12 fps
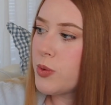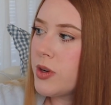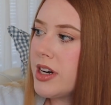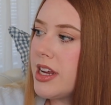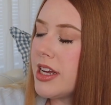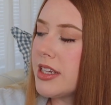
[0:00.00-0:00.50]

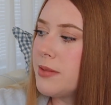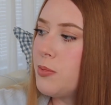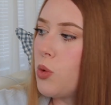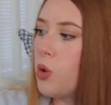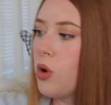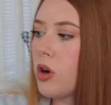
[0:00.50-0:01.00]
one is
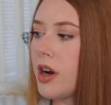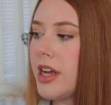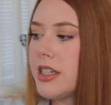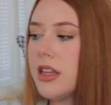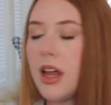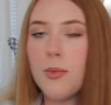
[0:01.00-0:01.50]

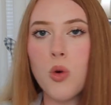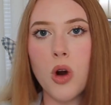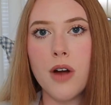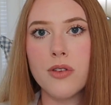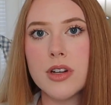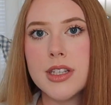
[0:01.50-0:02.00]
it's a lot
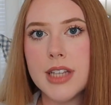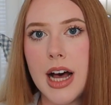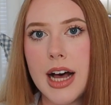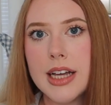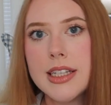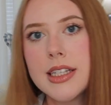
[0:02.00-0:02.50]
more
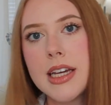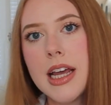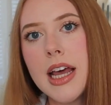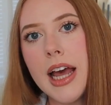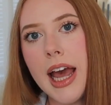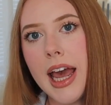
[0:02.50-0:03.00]
oversized
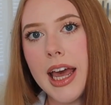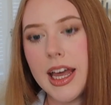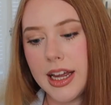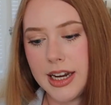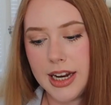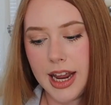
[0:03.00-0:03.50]

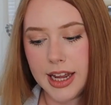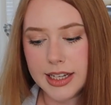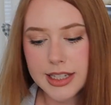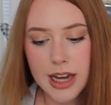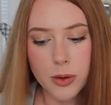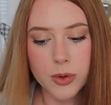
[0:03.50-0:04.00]
and it
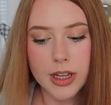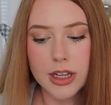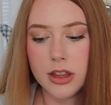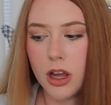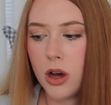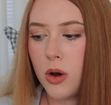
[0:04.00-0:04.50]
hangs down really
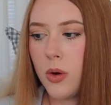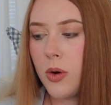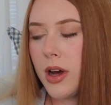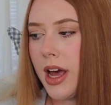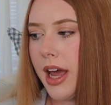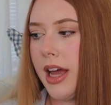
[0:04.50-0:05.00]

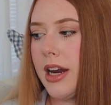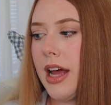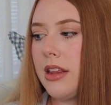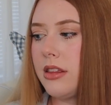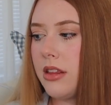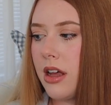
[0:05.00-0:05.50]
low, and
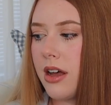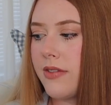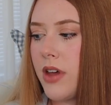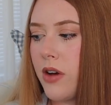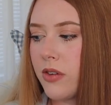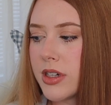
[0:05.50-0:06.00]
I
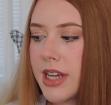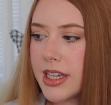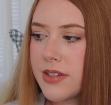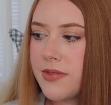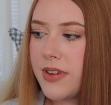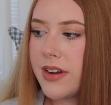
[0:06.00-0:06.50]
love the
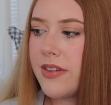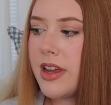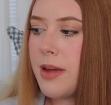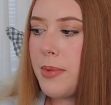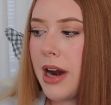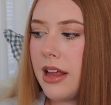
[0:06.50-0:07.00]
oversized fit of
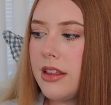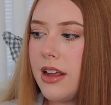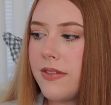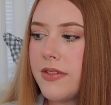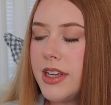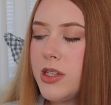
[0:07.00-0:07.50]
it, but I
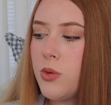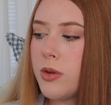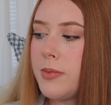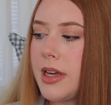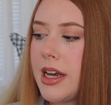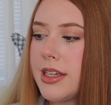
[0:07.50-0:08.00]
love this one
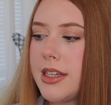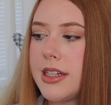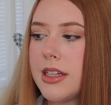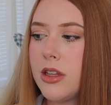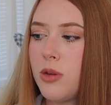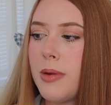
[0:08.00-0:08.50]
because
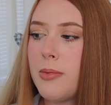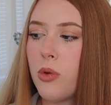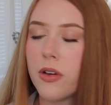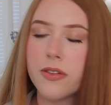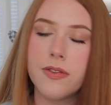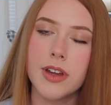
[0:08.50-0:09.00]
it's a little bit
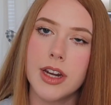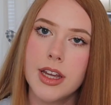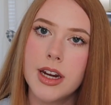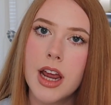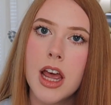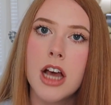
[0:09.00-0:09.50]
more
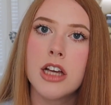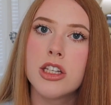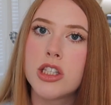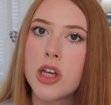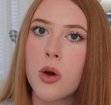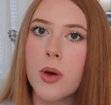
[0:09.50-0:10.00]
fitted,
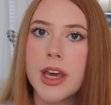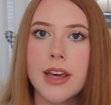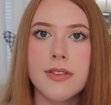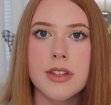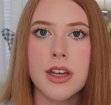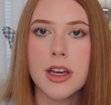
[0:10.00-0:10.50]
so it
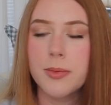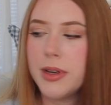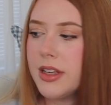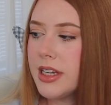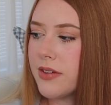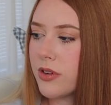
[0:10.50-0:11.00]
gives a
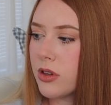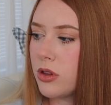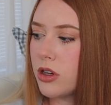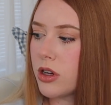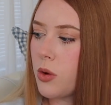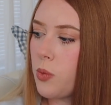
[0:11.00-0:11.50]
completely different
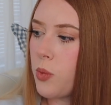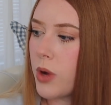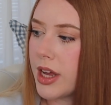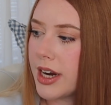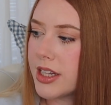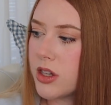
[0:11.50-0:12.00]
look
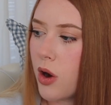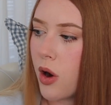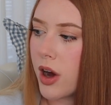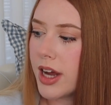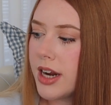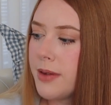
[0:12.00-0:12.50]
when it's
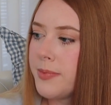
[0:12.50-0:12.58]
on.